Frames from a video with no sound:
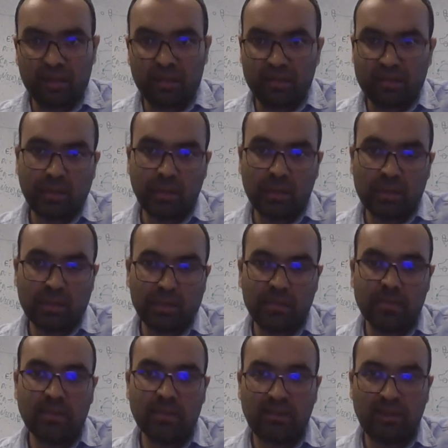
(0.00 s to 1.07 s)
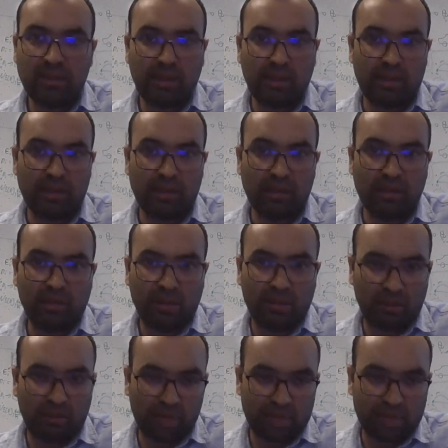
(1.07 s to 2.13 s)
discrepancies and
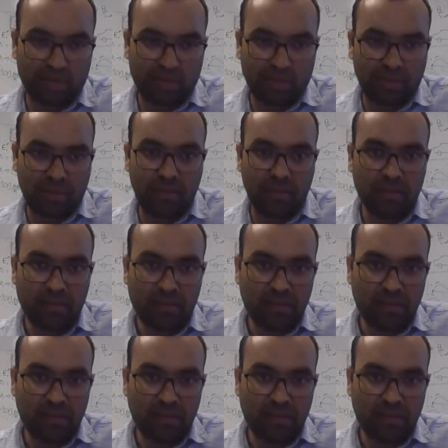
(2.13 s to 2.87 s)
basically